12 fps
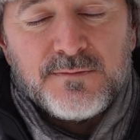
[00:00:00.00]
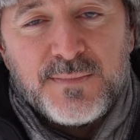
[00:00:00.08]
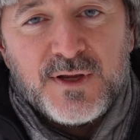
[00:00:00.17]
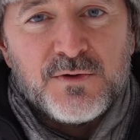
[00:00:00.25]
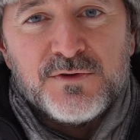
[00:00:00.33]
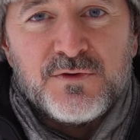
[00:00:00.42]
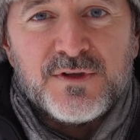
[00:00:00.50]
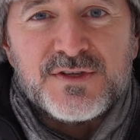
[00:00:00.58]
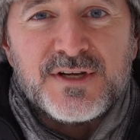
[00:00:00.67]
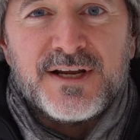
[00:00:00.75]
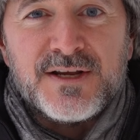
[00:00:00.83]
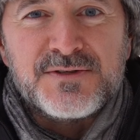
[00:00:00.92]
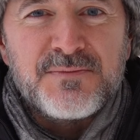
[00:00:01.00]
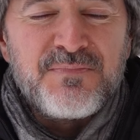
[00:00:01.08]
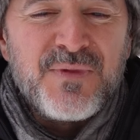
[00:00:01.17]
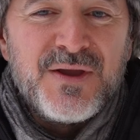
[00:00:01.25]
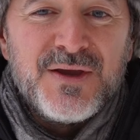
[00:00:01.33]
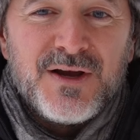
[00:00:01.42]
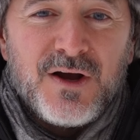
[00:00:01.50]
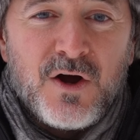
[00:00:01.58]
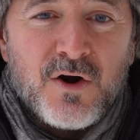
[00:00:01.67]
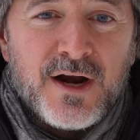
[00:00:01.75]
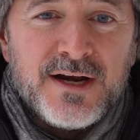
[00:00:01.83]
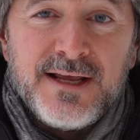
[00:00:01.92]
be able to do this, I guess.
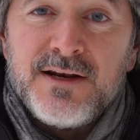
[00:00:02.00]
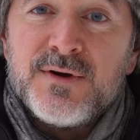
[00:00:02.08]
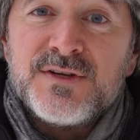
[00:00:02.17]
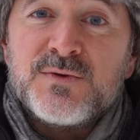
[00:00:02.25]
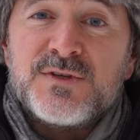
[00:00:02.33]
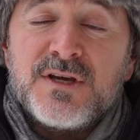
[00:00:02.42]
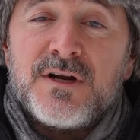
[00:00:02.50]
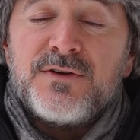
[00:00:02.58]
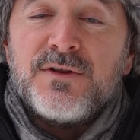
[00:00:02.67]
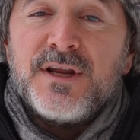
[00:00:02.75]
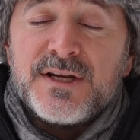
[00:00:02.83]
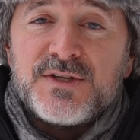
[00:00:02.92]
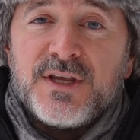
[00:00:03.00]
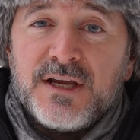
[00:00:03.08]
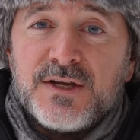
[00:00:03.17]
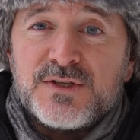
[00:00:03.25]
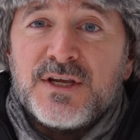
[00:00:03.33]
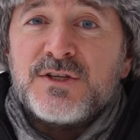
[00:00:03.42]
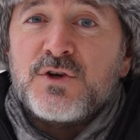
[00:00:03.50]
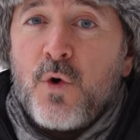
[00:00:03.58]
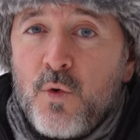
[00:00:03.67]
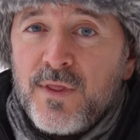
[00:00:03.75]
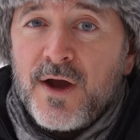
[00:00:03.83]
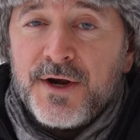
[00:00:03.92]
All right, anyways, let's get on to the next thing because it's
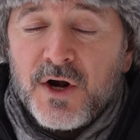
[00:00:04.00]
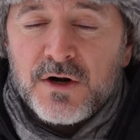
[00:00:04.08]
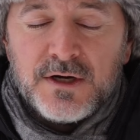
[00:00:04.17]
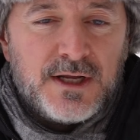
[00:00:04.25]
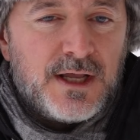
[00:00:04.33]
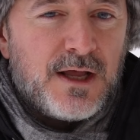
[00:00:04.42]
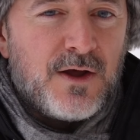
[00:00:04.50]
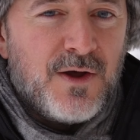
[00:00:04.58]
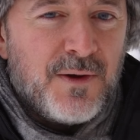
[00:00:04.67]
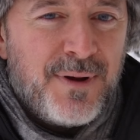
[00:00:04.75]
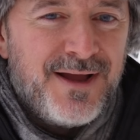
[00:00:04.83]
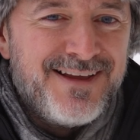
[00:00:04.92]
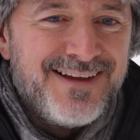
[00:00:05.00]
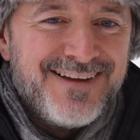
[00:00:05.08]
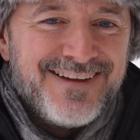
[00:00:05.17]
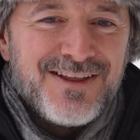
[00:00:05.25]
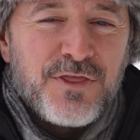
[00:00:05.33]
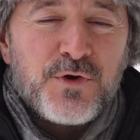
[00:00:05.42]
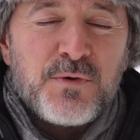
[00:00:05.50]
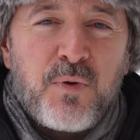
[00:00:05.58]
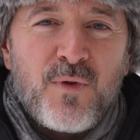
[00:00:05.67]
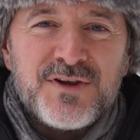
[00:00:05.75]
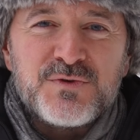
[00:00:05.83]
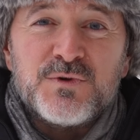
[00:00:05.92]
cold out here. Um, third
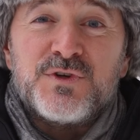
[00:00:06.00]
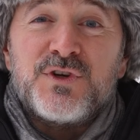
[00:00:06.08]
place was